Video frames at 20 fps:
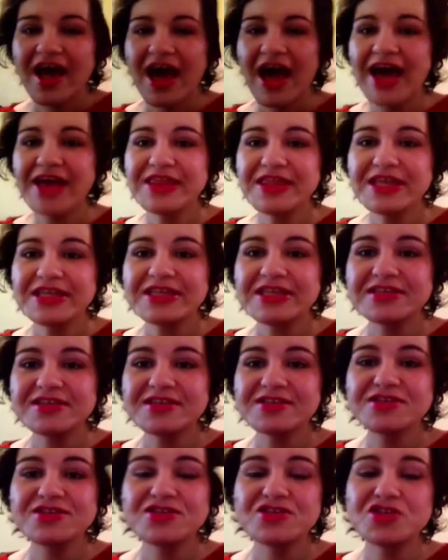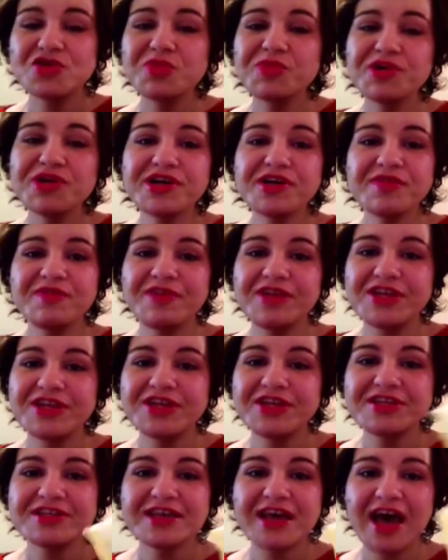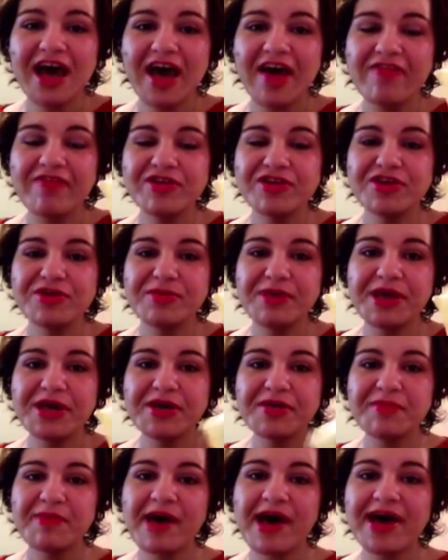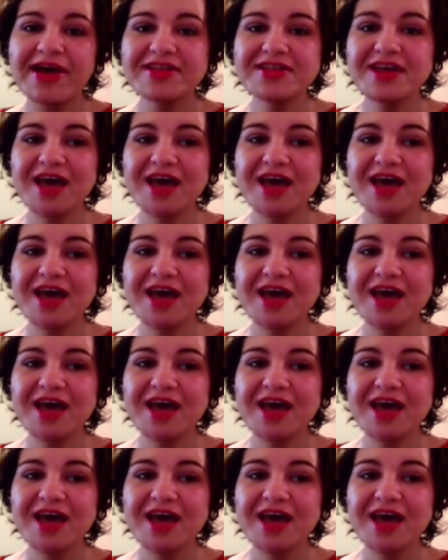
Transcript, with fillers: I think these are super convenient to have in your makeup bag,